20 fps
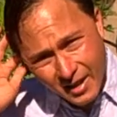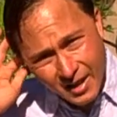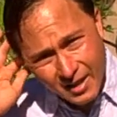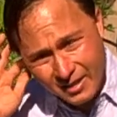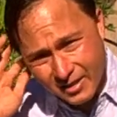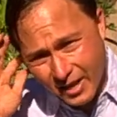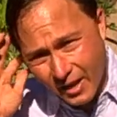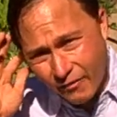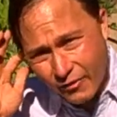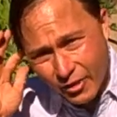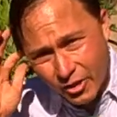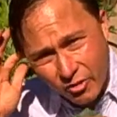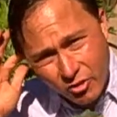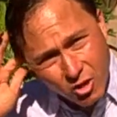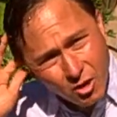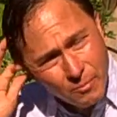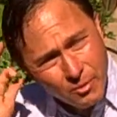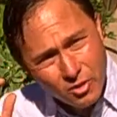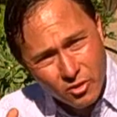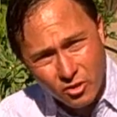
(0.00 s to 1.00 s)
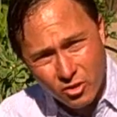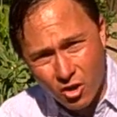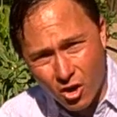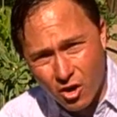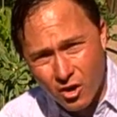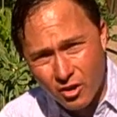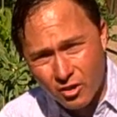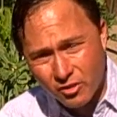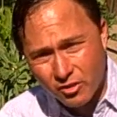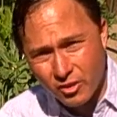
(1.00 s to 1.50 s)
and definitely grow them in your
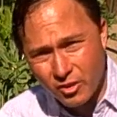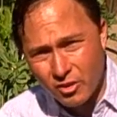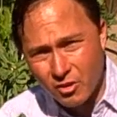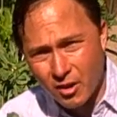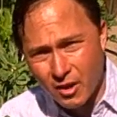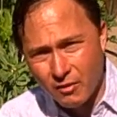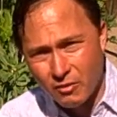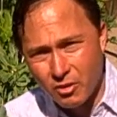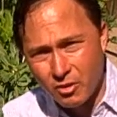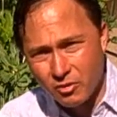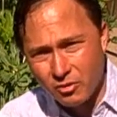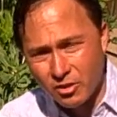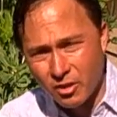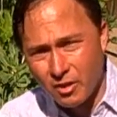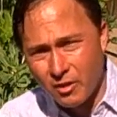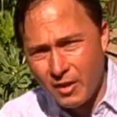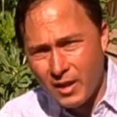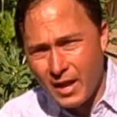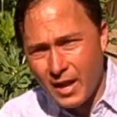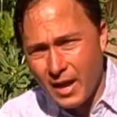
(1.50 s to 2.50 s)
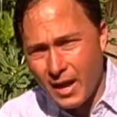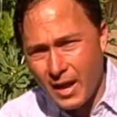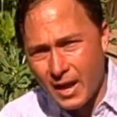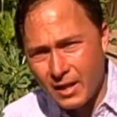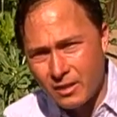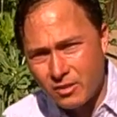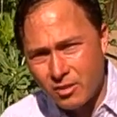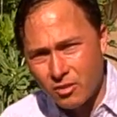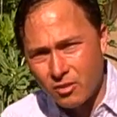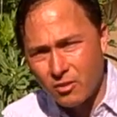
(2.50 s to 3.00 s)
garden so that you'll have those
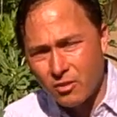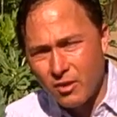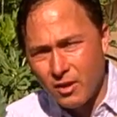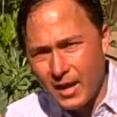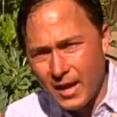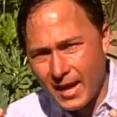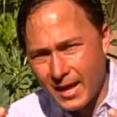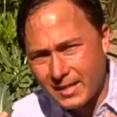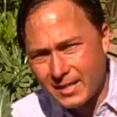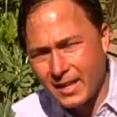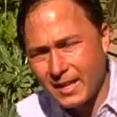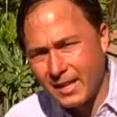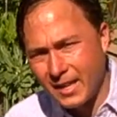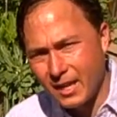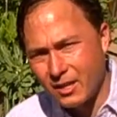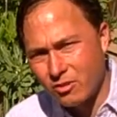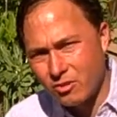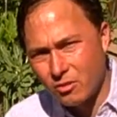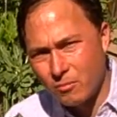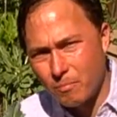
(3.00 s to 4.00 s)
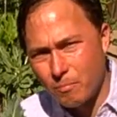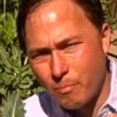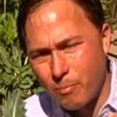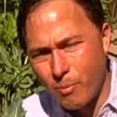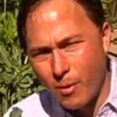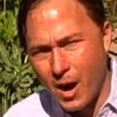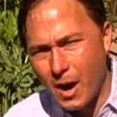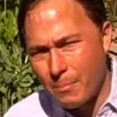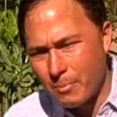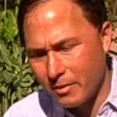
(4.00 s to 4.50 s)
anti-cancer
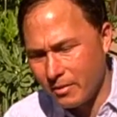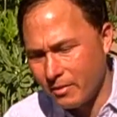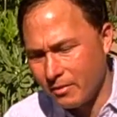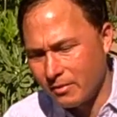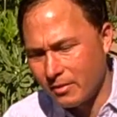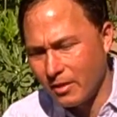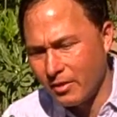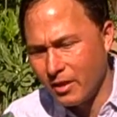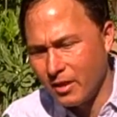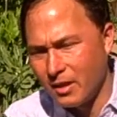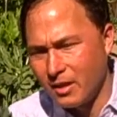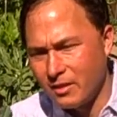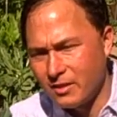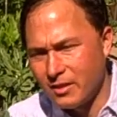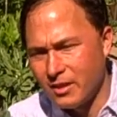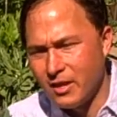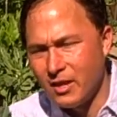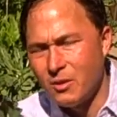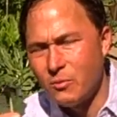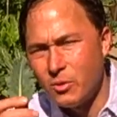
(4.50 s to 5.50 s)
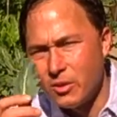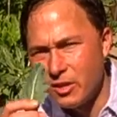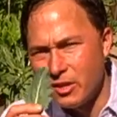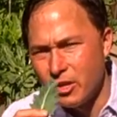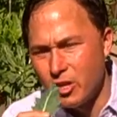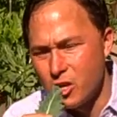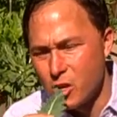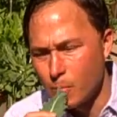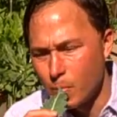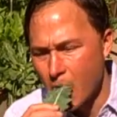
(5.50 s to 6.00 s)
properties that they contain when
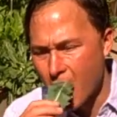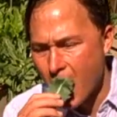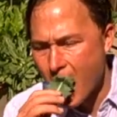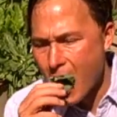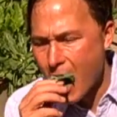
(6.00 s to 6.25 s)
you eat them.